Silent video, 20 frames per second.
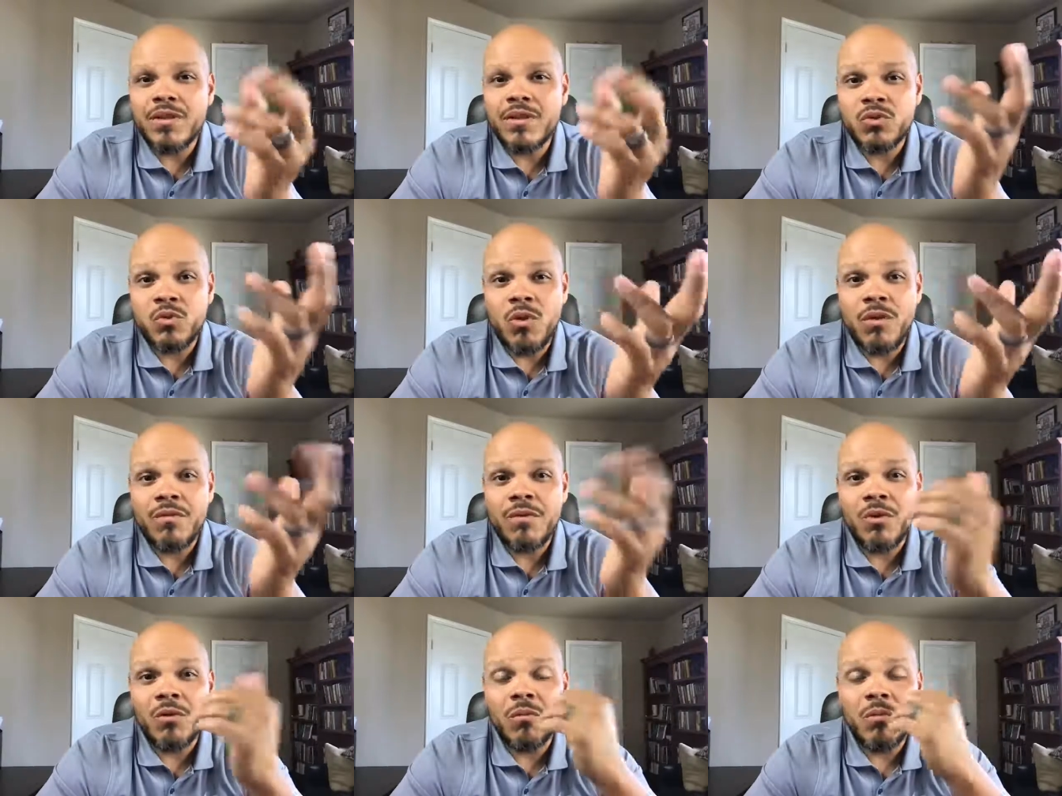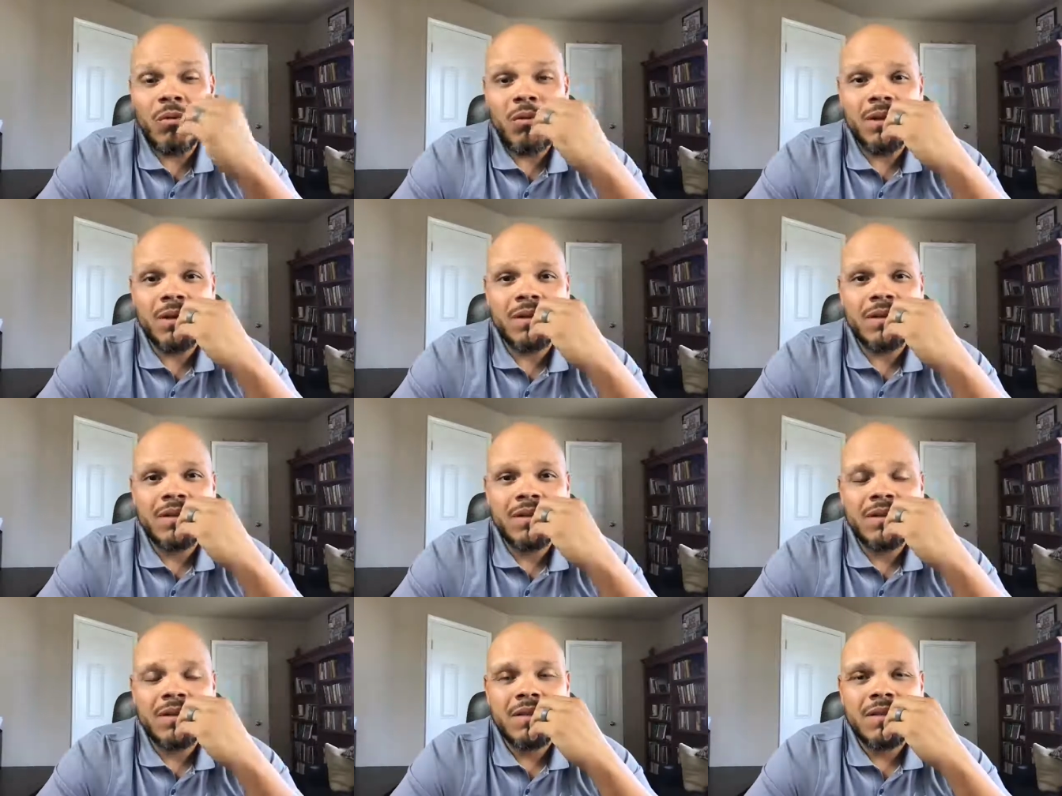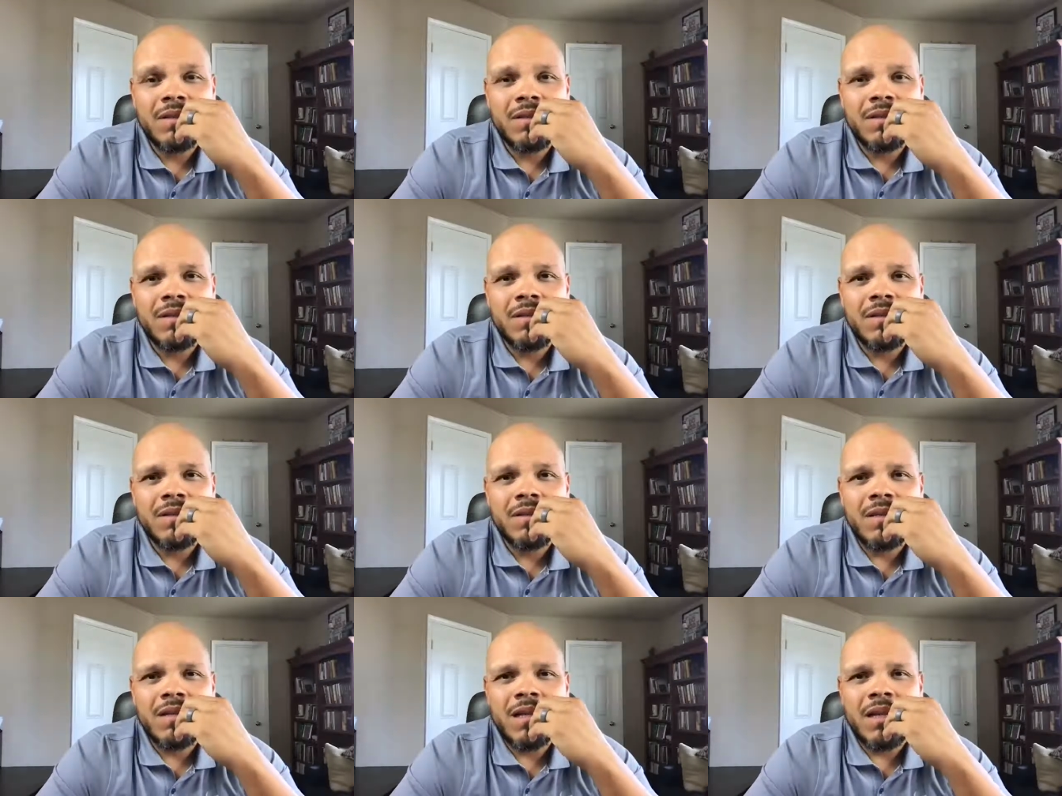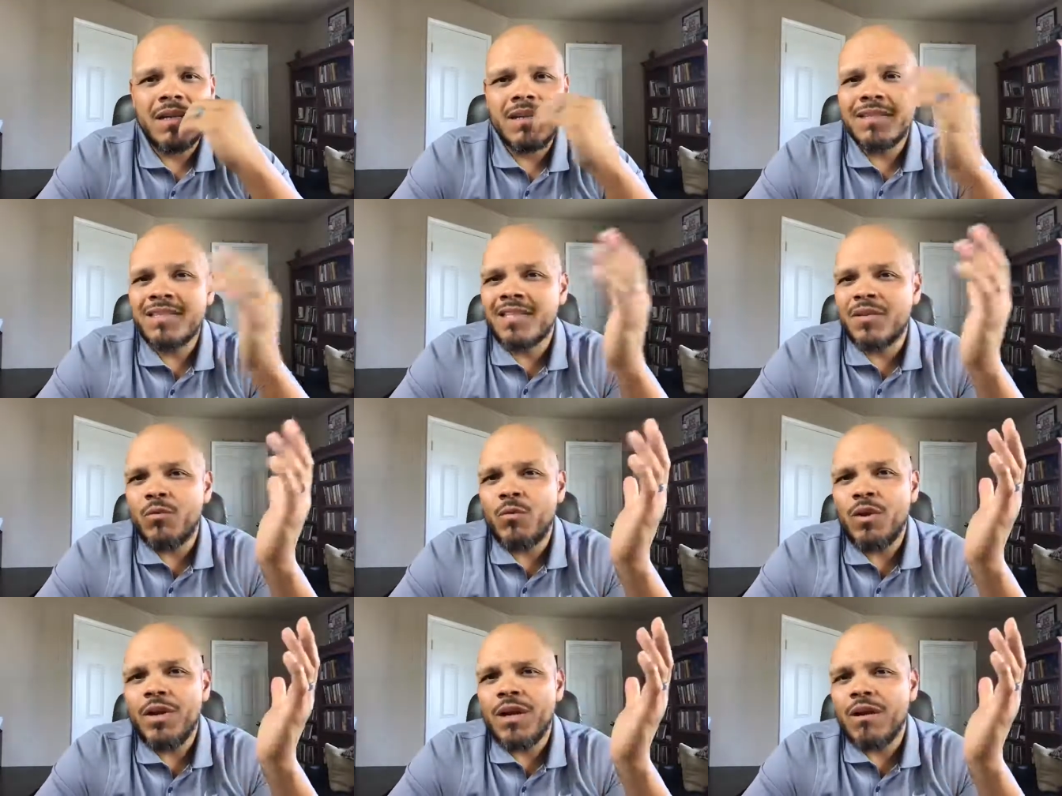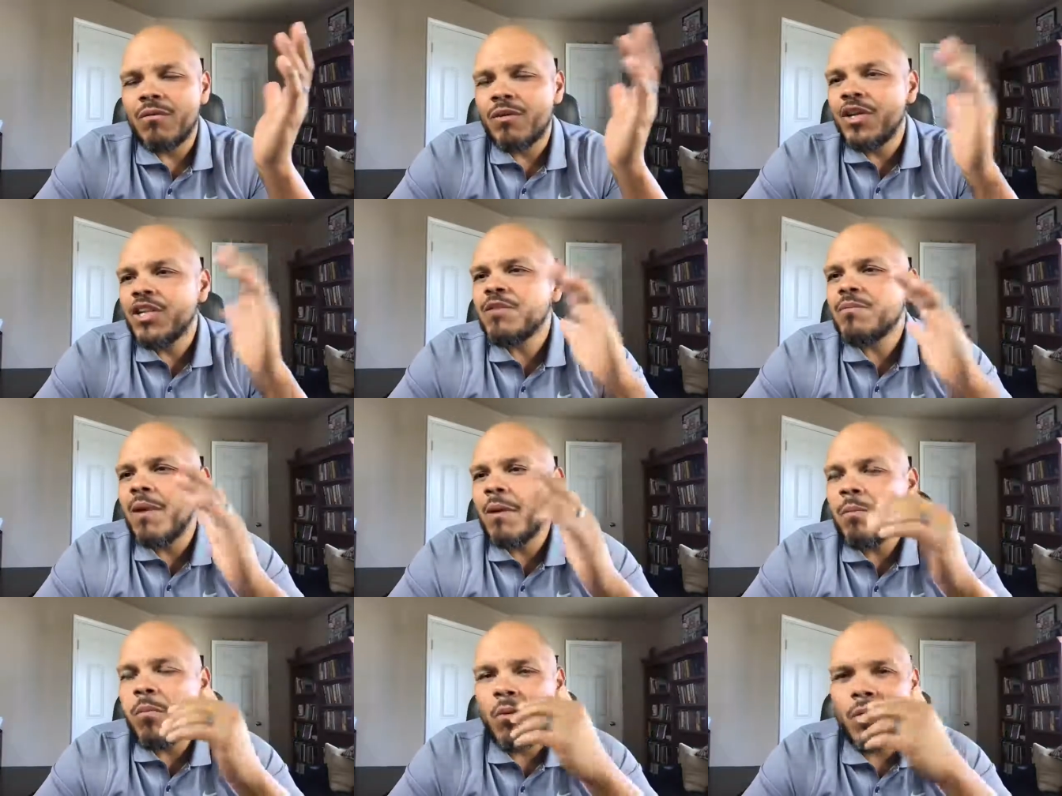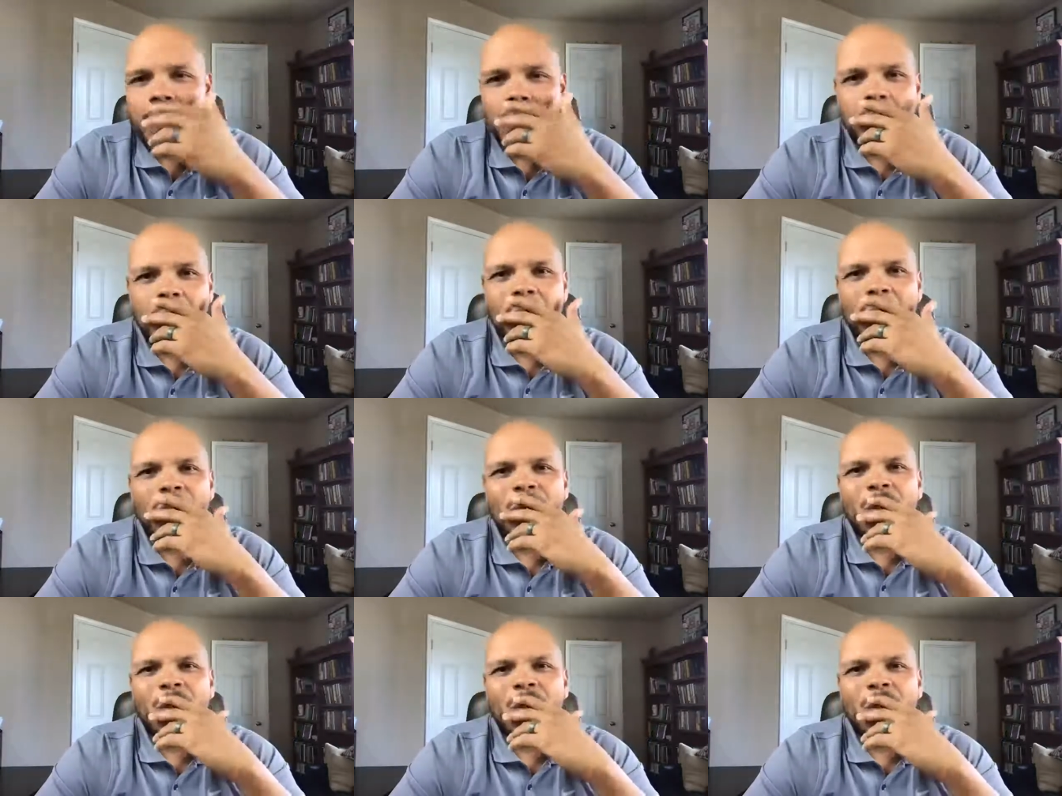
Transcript: this 12 year old boy. And listen, we here's my point.